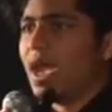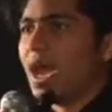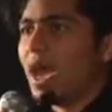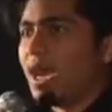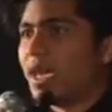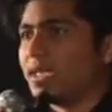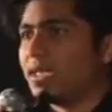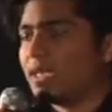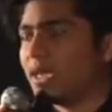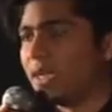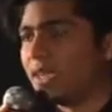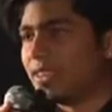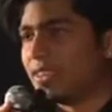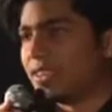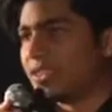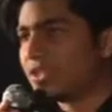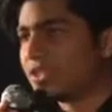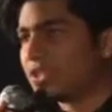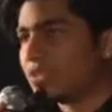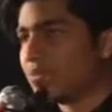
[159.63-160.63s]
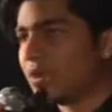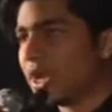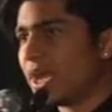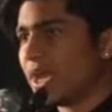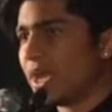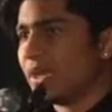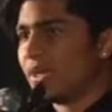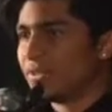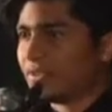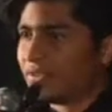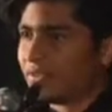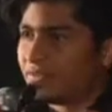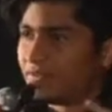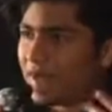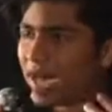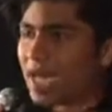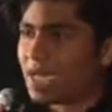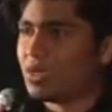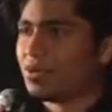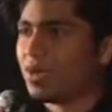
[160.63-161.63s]
And this is where the
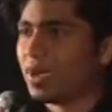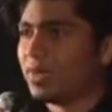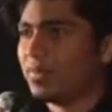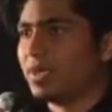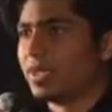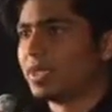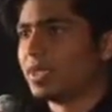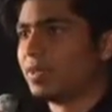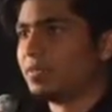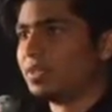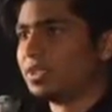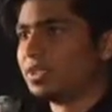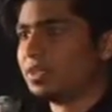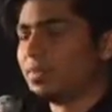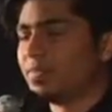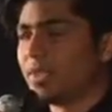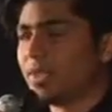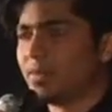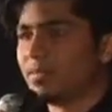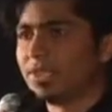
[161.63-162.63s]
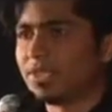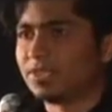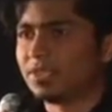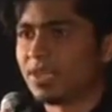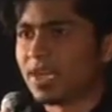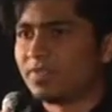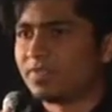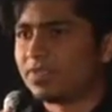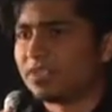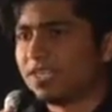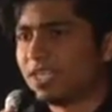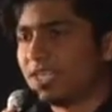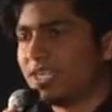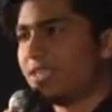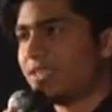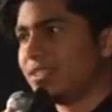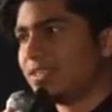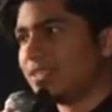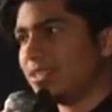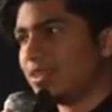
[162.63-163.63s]
value element comes into play, because I've
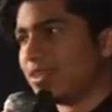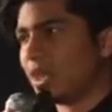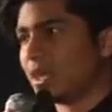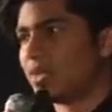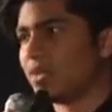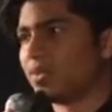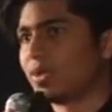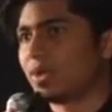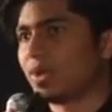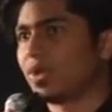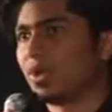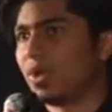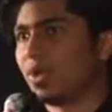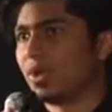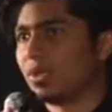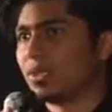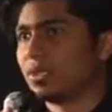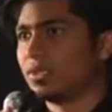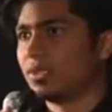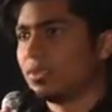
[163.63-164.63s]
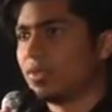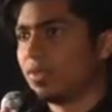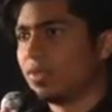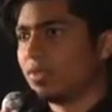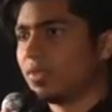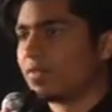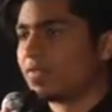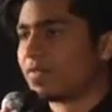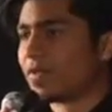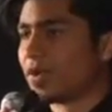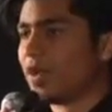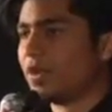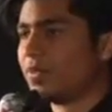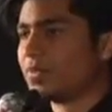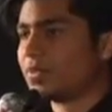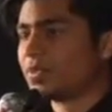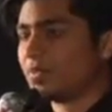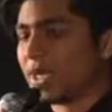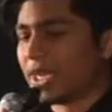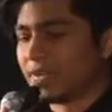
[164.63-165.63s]
seen, you know, I don't want to call
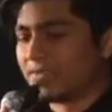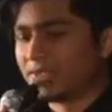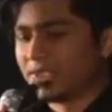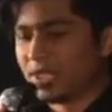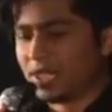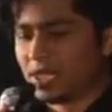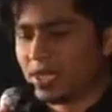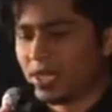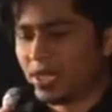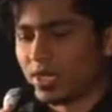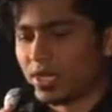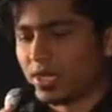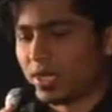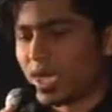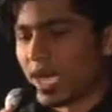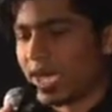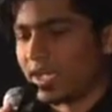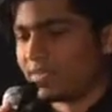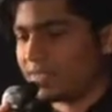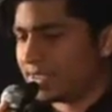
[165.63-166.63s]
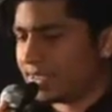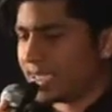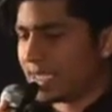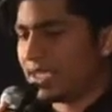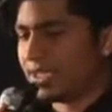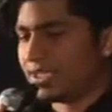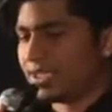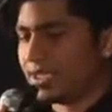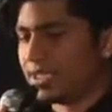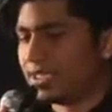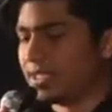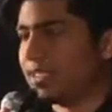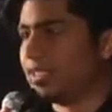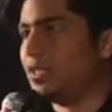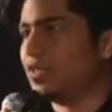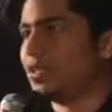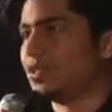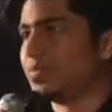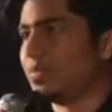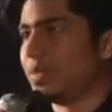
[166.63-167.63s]
firms, but I've seen a lot of advertising in the
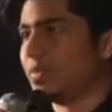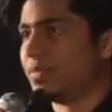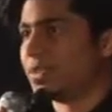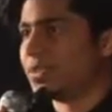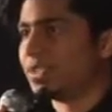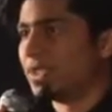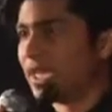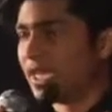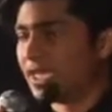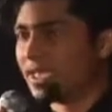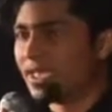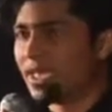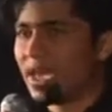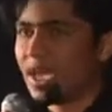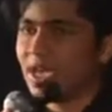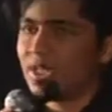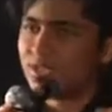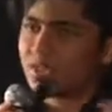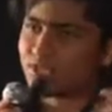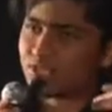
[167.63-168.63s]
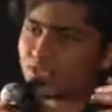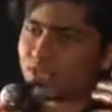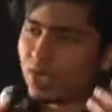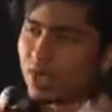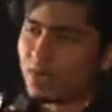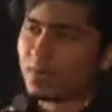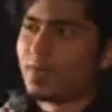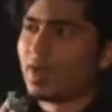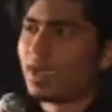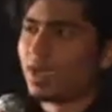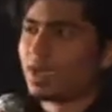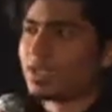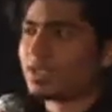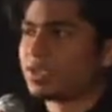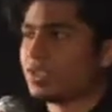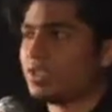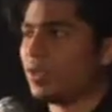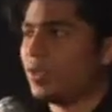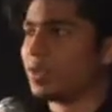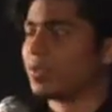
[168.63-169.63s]
newspaper saying the stock
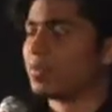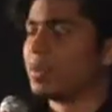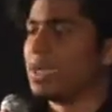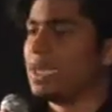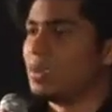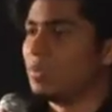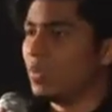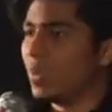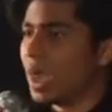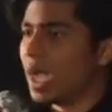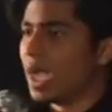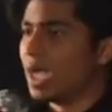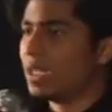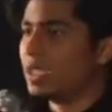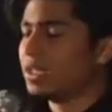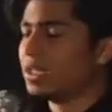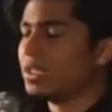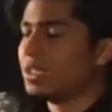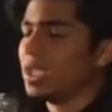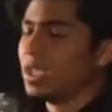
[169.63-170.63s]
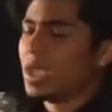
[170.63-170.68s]
market's doing really well,